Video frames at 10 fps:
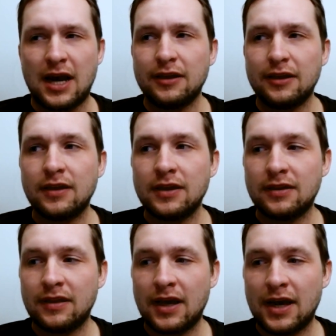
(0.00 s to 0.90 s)
I
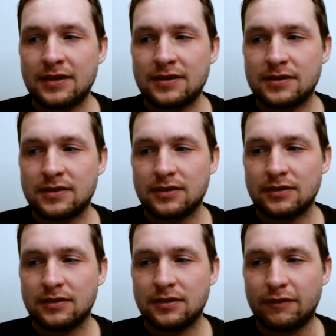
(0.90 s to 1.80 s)
think that
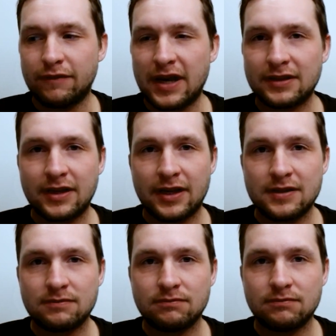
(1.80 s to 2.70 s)
the fact that